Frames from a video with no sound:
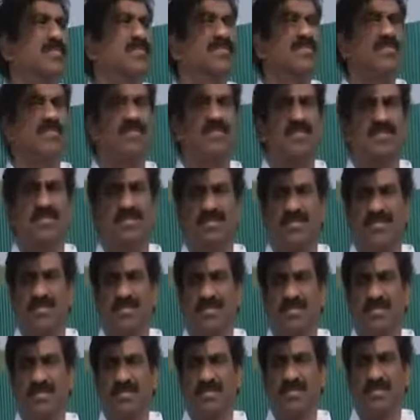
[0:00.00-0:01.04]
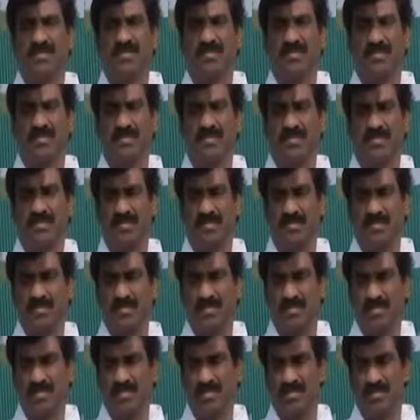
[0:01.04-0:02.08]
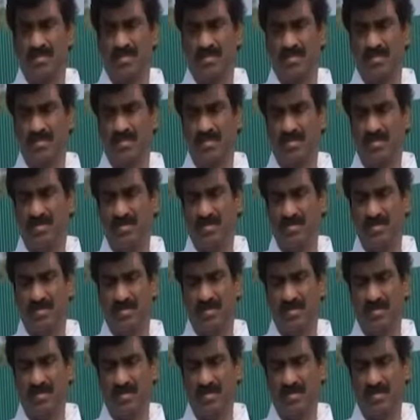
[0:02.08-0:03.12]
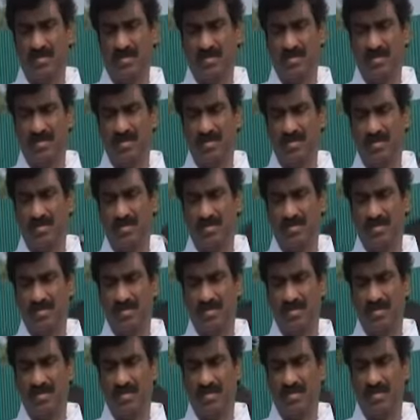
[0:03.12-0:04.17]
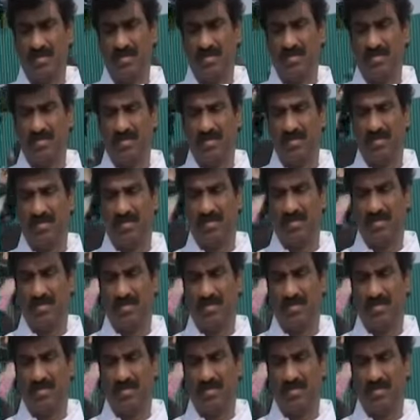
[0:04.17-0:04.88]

No words are spoken by the person on screen.